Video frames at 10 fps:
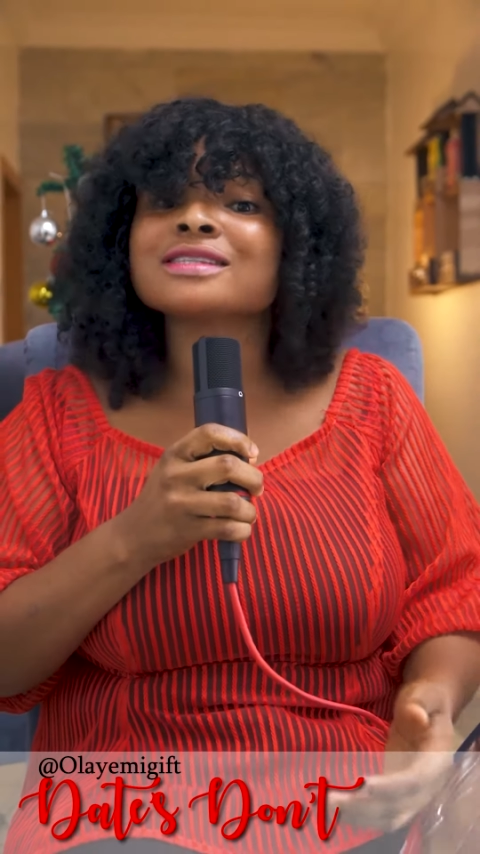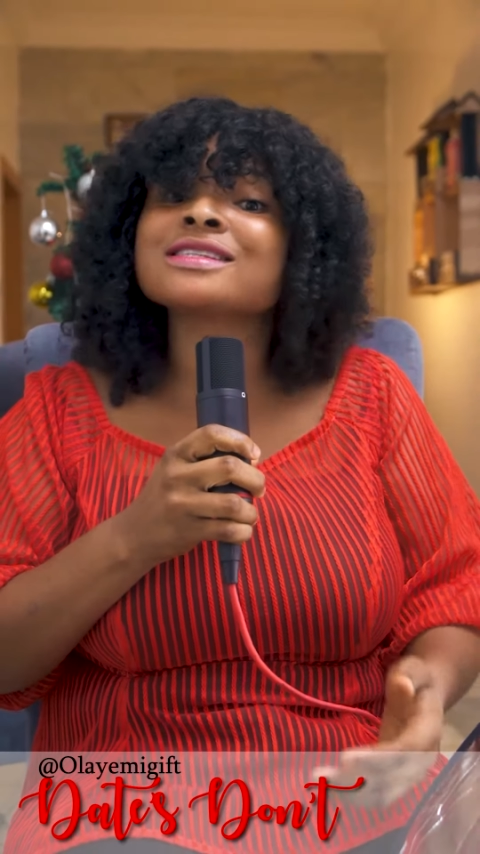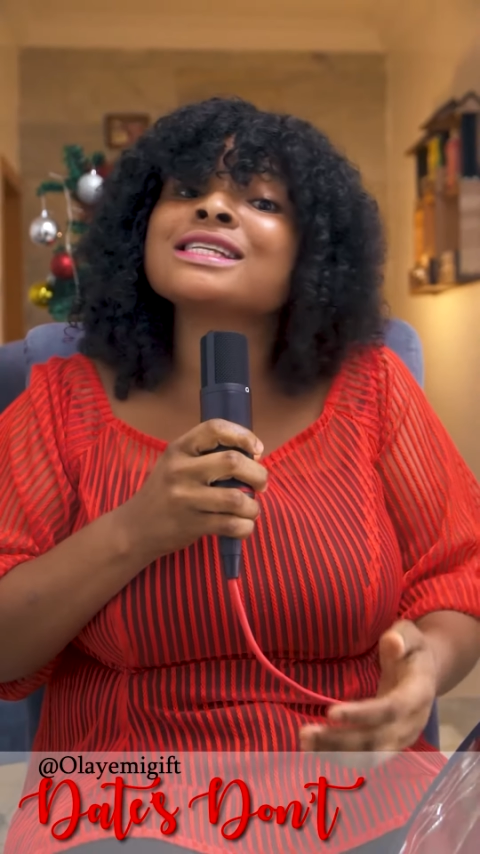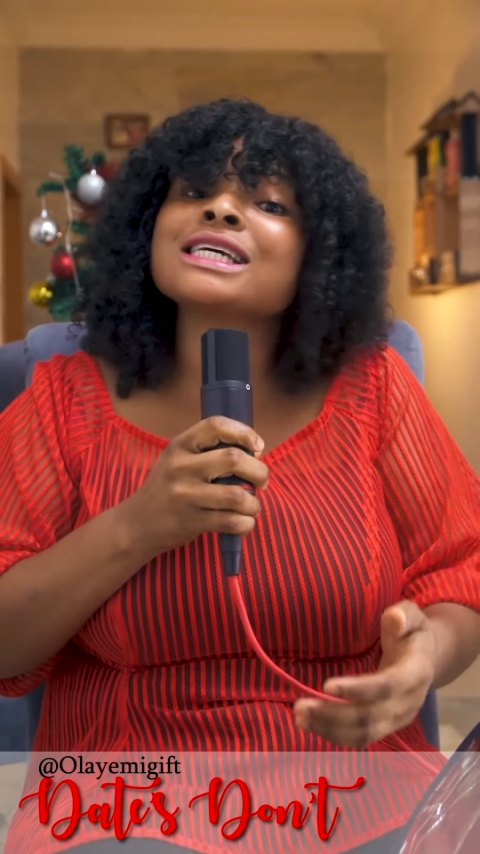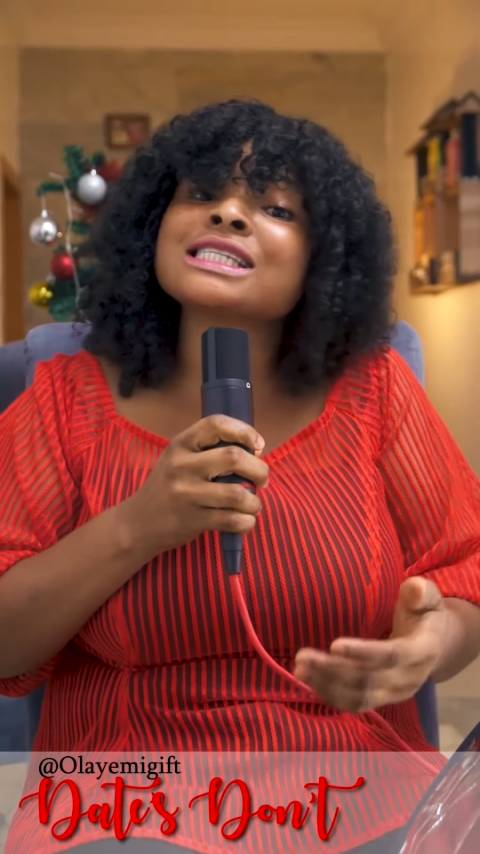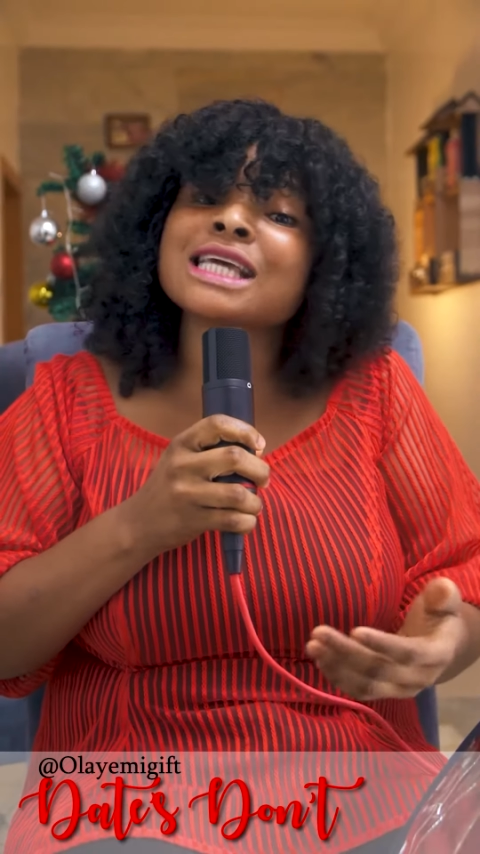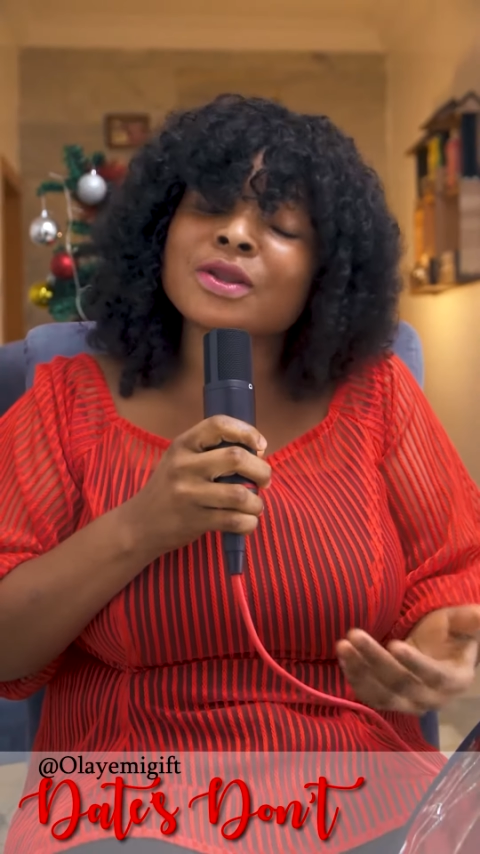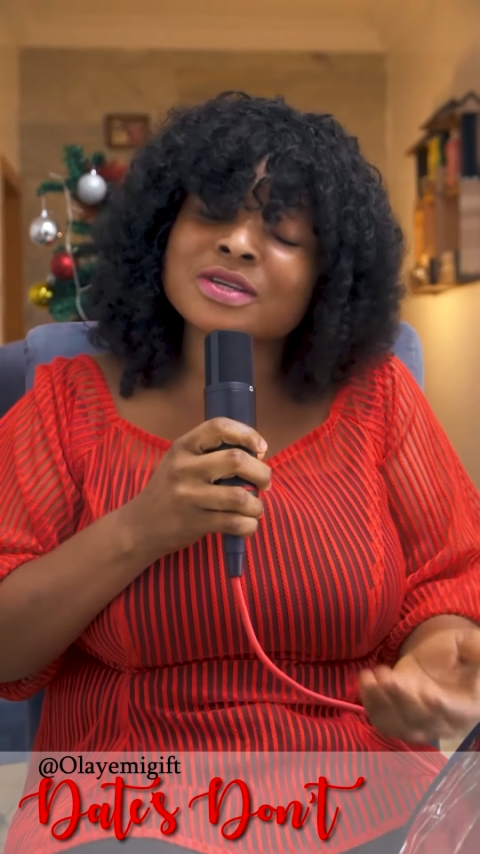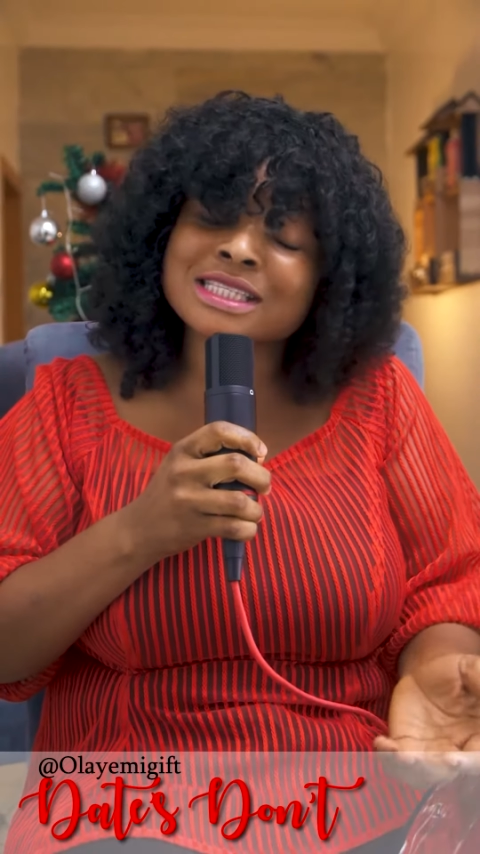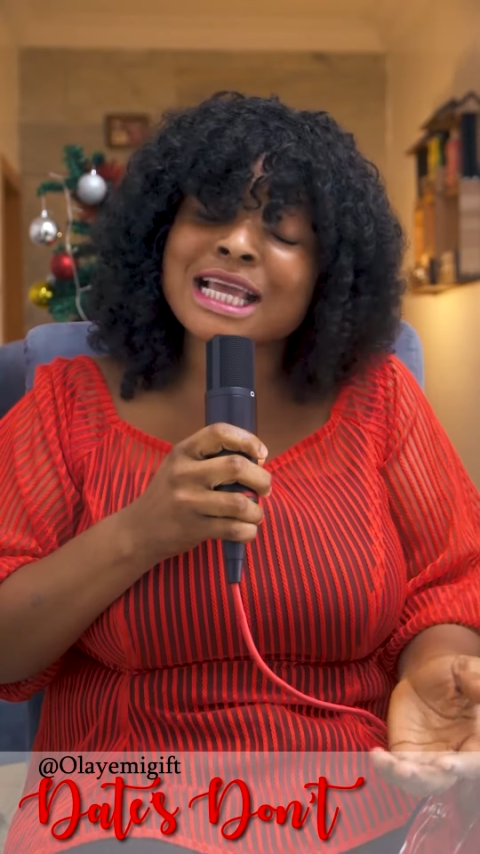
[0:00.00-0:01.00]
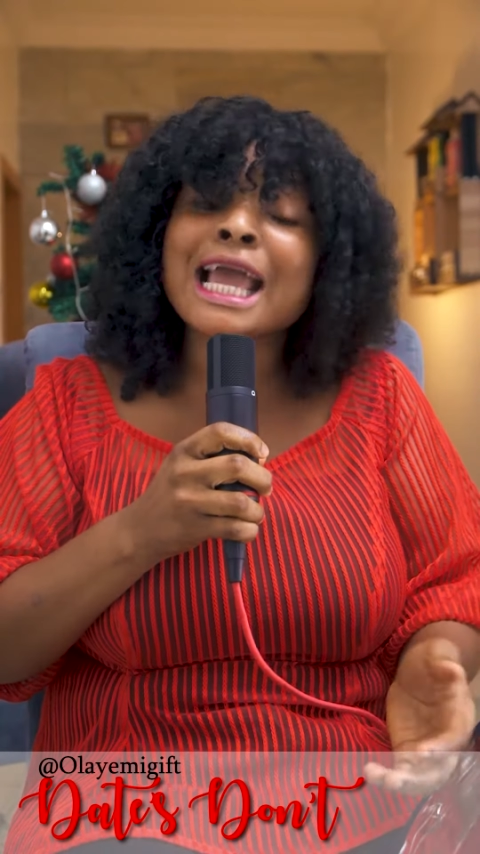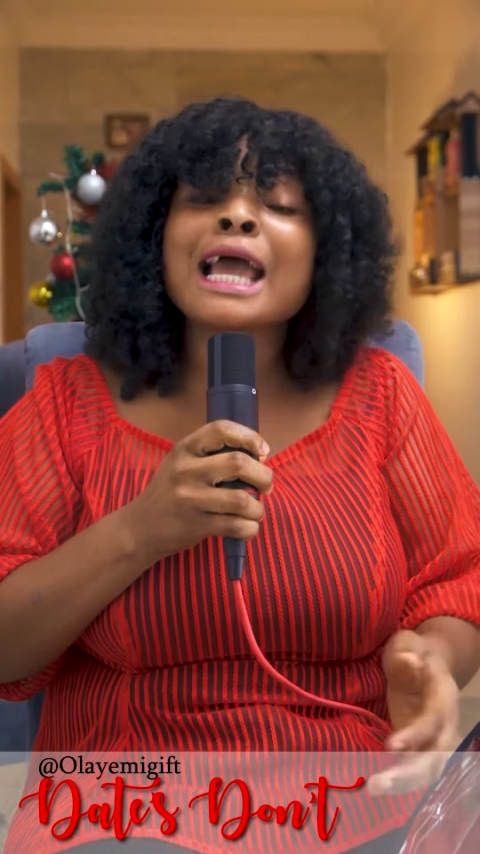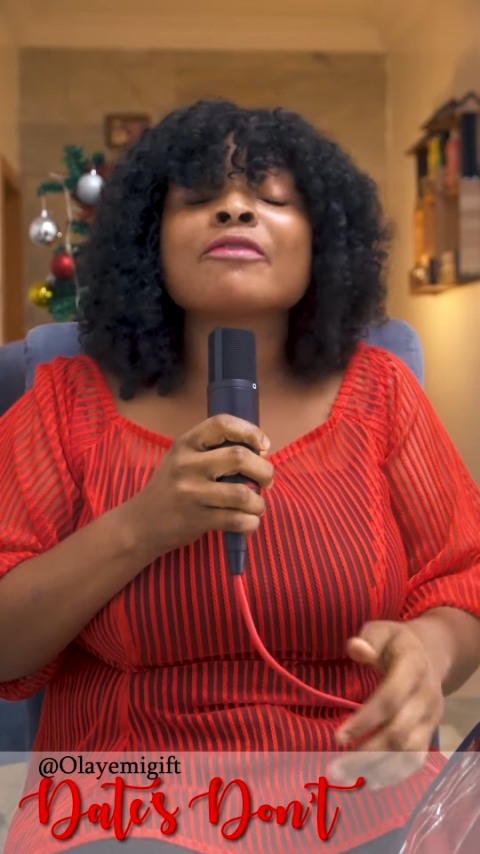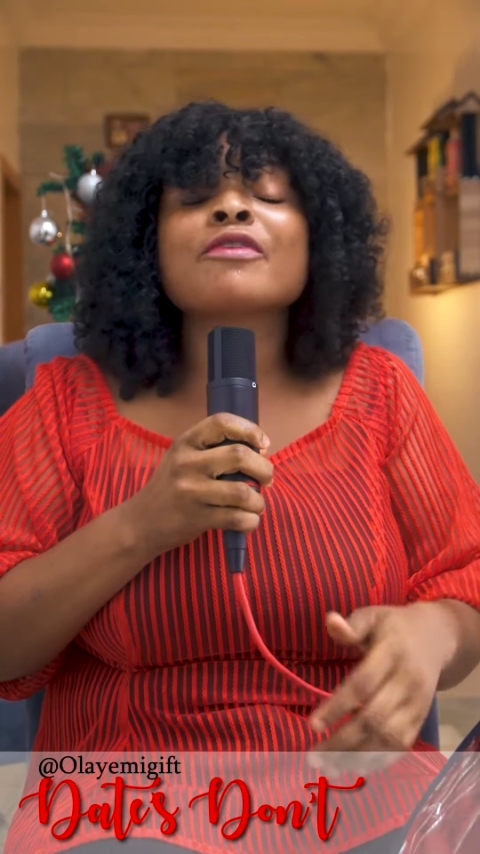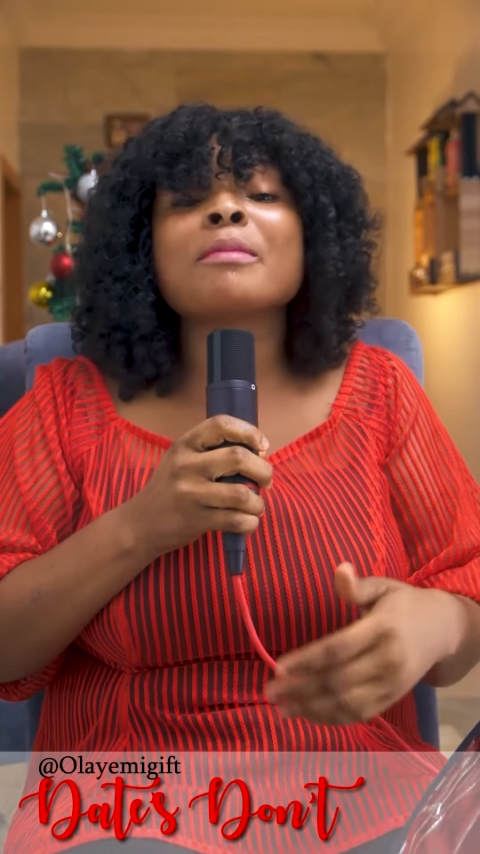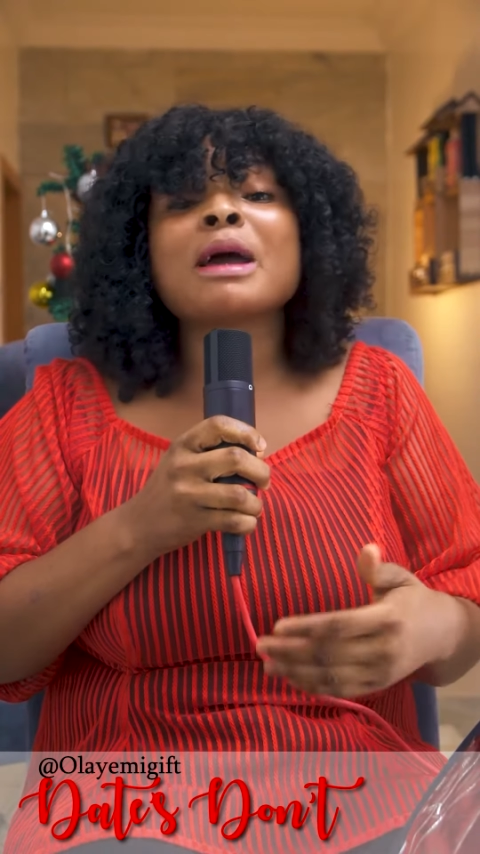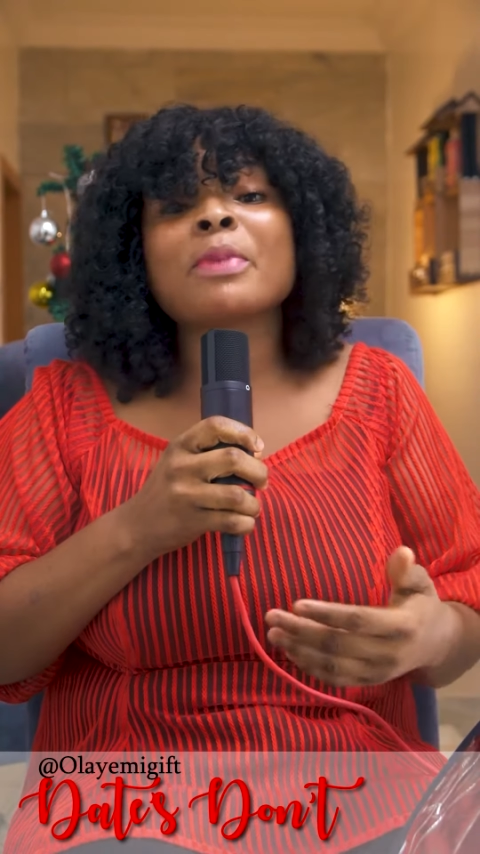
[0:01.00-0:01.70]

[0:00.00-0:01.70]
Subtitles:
You see, they tell us, say, for my